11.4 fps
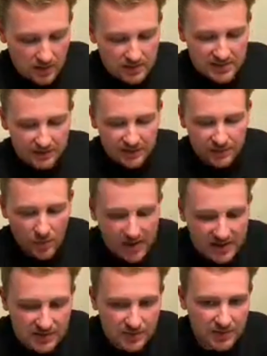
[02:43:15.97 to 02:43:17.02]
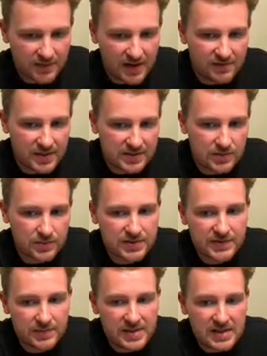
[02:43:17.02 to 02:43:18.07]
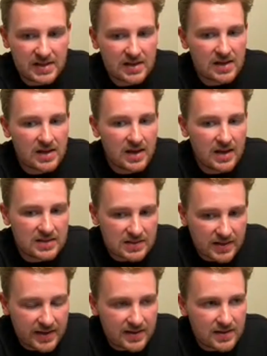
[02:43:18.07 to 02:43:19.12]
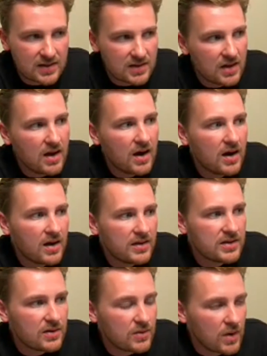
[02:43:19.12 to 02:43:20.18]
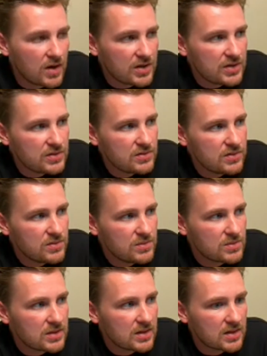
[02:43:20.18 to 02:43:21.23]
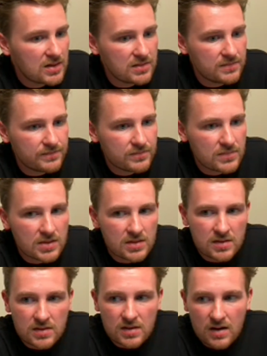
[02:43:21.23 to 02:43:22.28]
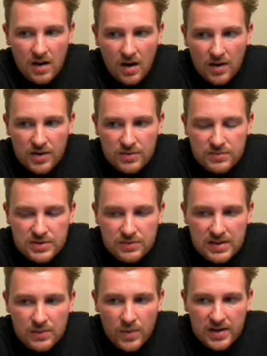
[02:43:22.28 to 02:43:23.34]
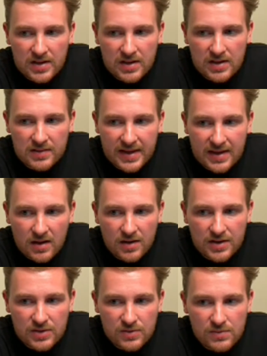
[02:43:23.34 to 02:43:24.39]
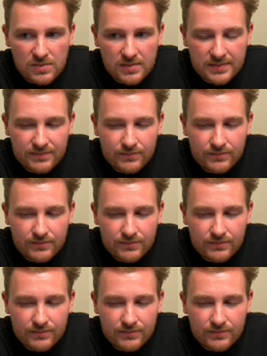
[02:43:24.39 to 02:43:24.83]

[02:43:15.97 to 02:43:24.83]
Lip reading: Seven of Wands with the Five of Pentacles for me is like, are you doing what, like, are you